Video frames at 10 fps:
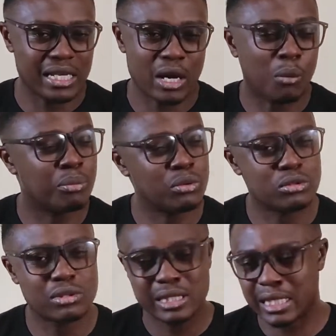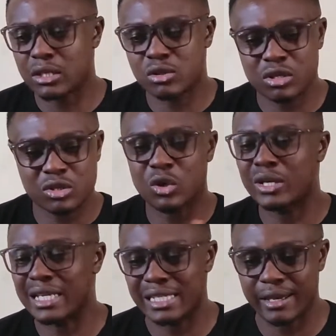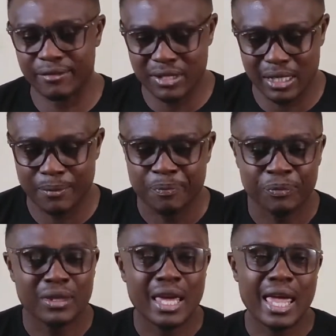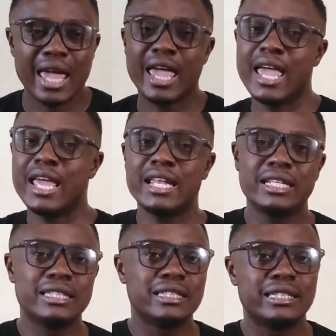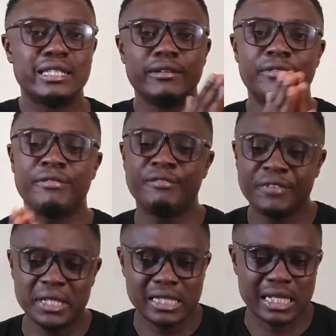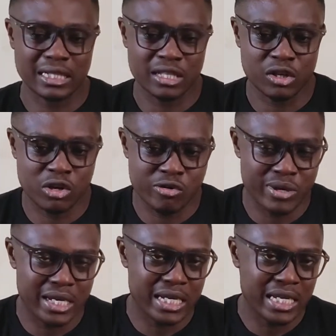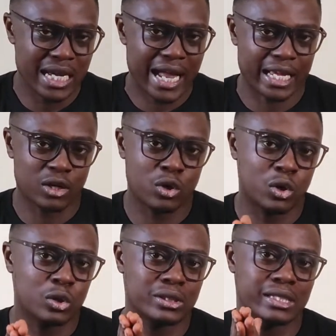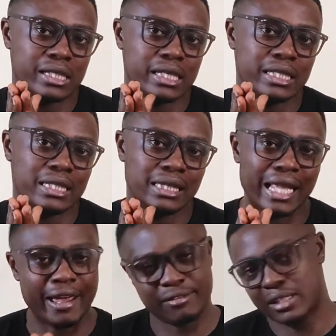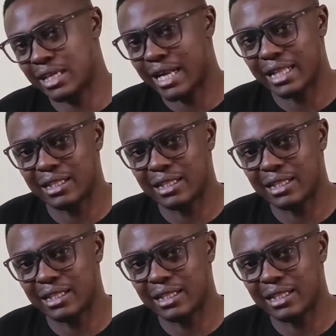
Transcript: put sensors under safety. And the fifth category I call the lifestyle.